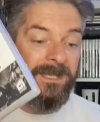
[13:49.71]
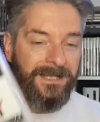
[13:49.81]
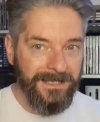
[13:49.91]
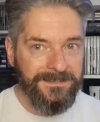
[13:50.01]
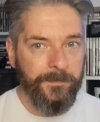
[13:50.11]
and
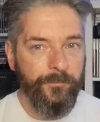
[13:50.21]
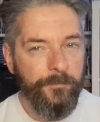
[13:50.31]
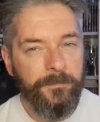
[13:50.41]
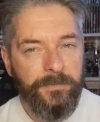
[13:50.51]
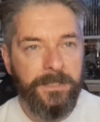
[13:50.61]
like I said,
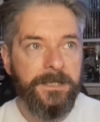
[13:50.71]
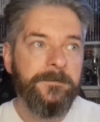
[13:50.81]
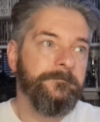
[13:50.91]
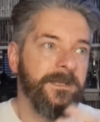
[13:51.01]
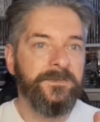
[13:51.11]
probably
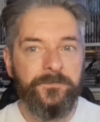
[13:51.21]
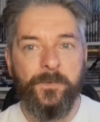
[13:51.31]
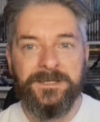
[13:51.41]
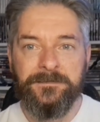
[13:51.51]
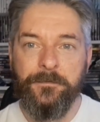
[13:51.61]
in some
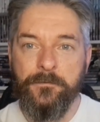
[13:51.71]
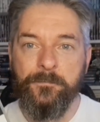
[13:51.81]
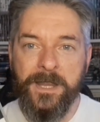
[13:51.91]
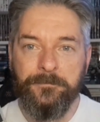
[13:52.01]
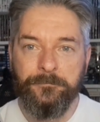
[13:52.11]
ways I've
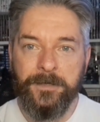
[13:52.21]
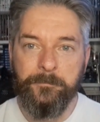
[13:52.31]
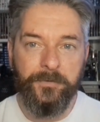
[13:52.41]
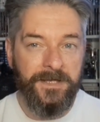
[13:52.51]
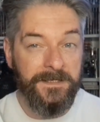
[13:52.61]
overpaid for
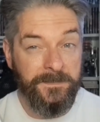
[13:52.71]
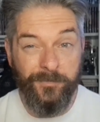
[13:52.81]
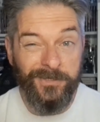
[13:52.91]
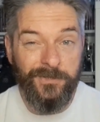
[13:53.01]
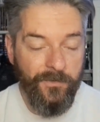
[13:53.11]
it, but it is a
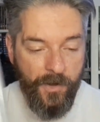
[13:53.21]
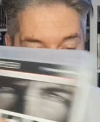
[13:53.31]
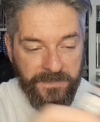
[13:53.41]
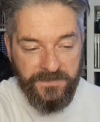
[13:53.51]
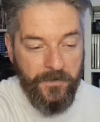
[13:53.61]
brand new
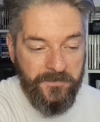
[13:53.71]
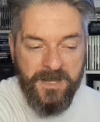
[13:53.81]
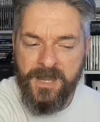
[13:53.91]
copy, so